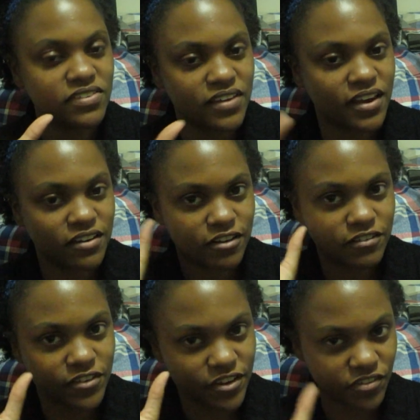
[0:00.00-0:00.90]
And I
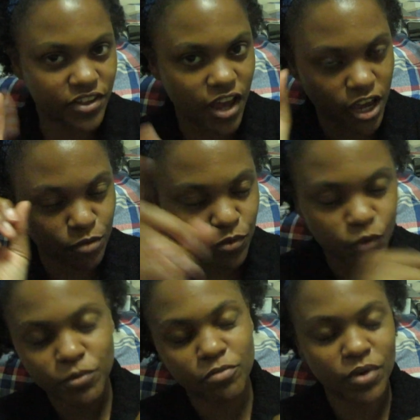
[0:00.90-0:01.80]
can't say but
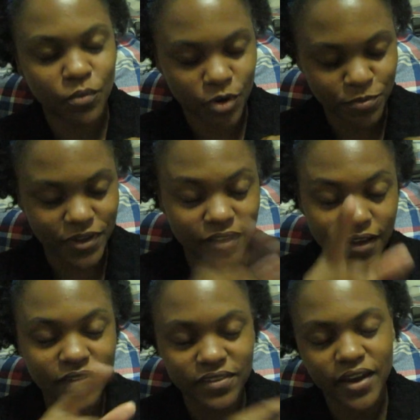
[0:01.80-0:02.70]
definitely I am a woman
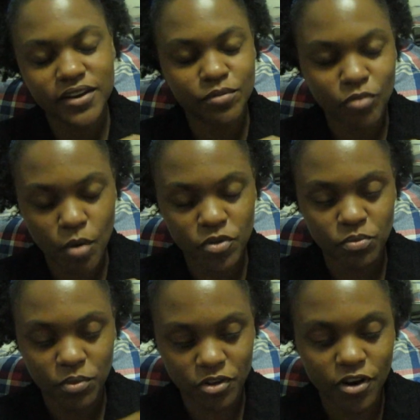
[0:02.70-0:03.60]
of my word because
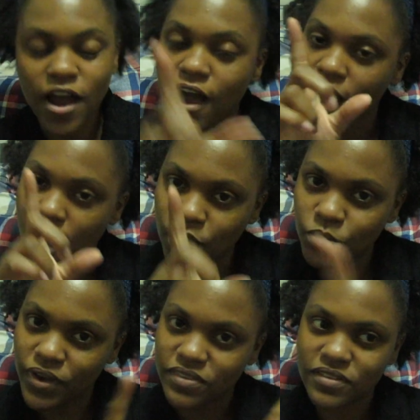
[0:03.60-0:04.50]
I did promise my
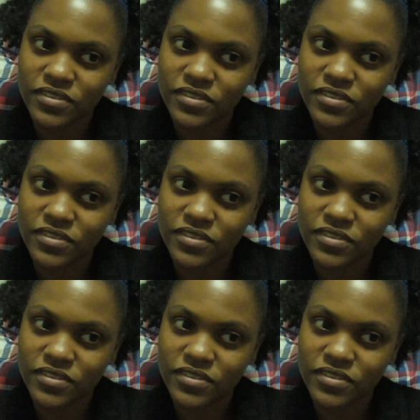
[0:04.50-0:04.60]
mother